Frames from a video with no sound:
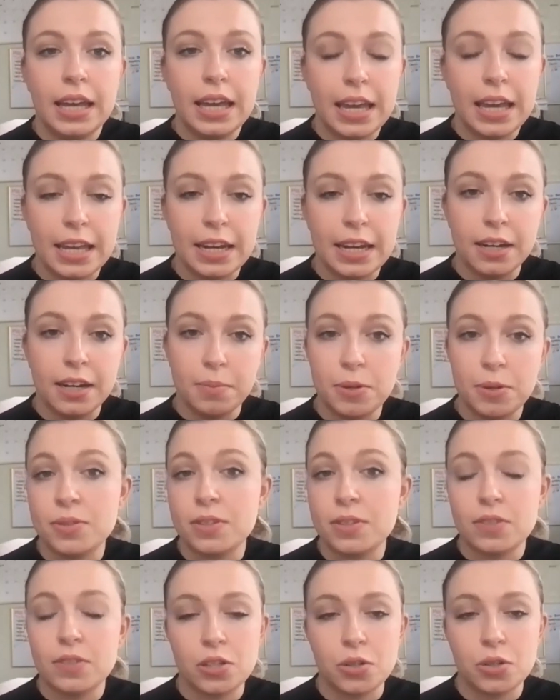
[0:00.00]
in an
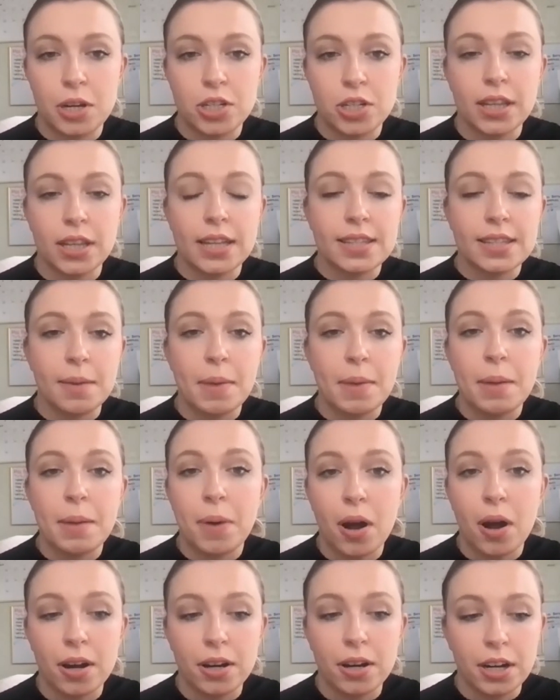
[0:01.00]
abusive situation, let's say my
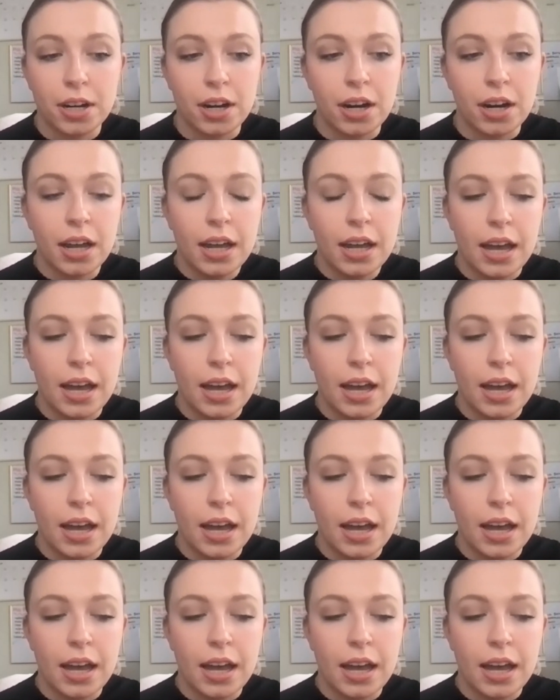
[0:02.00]
partner